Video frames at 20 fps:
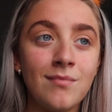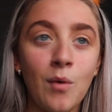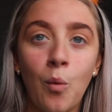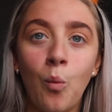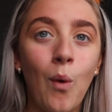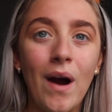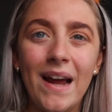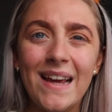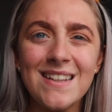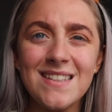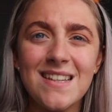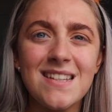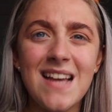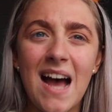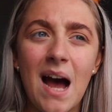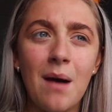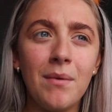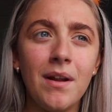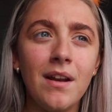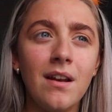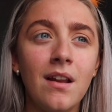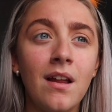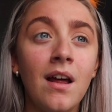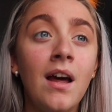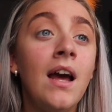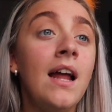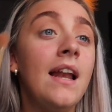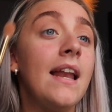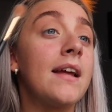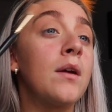Why is this happening?
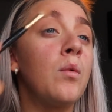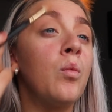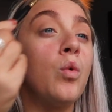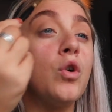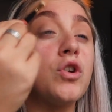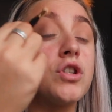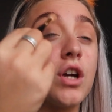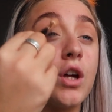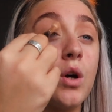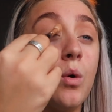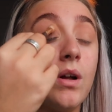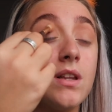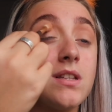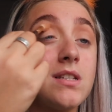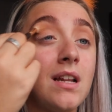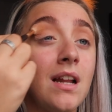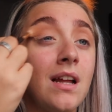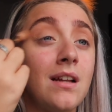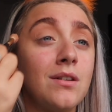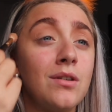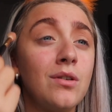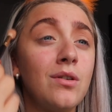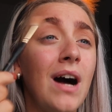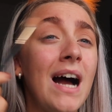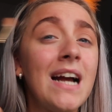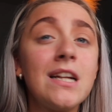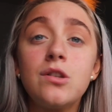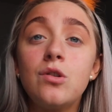Like, was it coincidental?